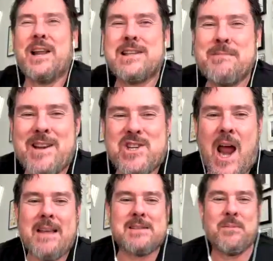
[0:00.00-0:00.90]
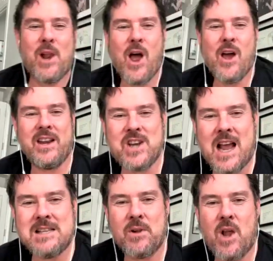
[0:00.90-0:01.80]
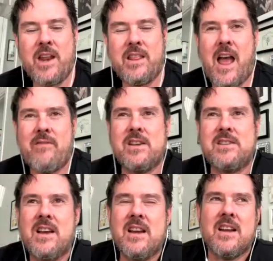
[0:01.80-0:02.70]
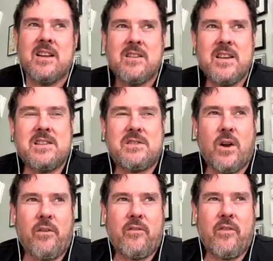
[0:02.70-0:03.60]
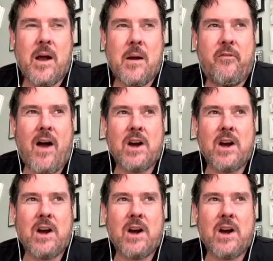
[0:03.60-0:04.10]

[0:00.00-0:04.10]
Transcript: Tell us about James Maloney. James Maloney, they had these sort of